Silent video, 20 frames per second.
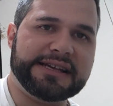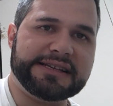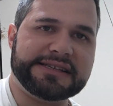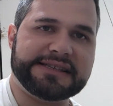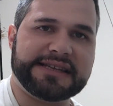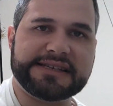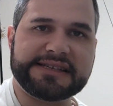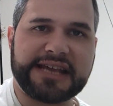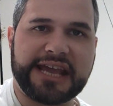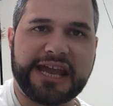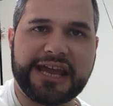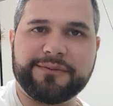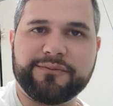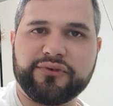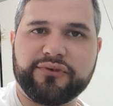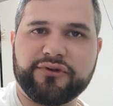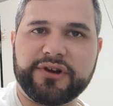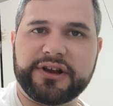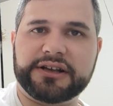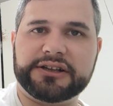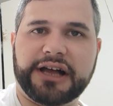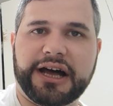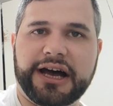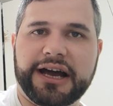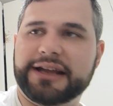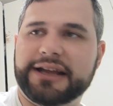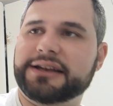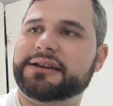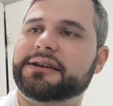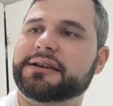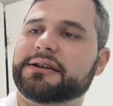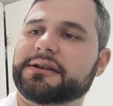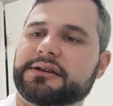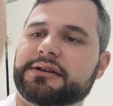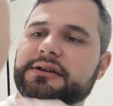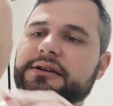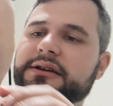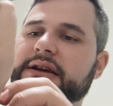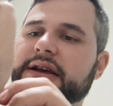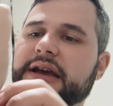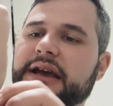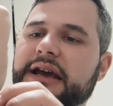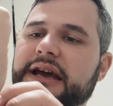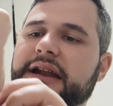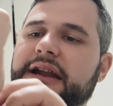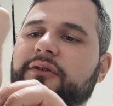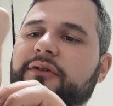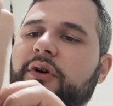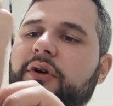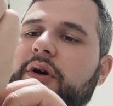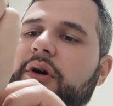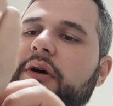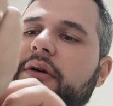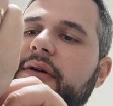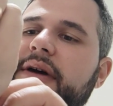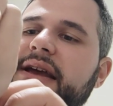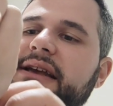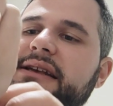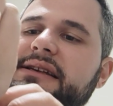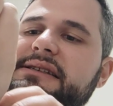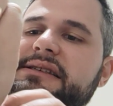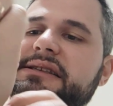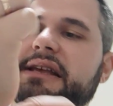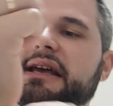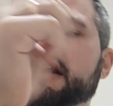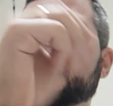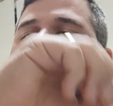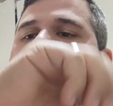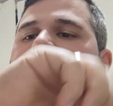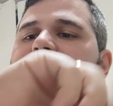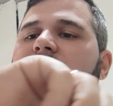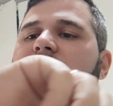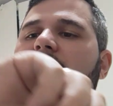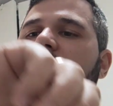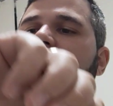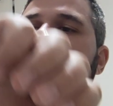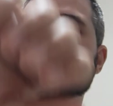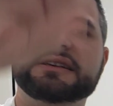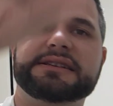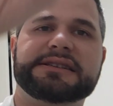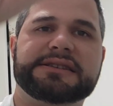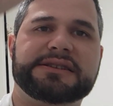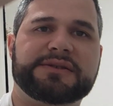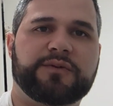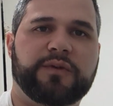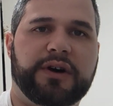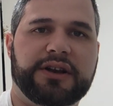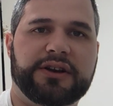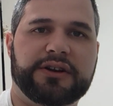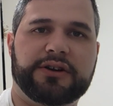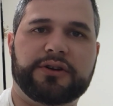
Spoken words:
this came pre-aligned. And I've always wondered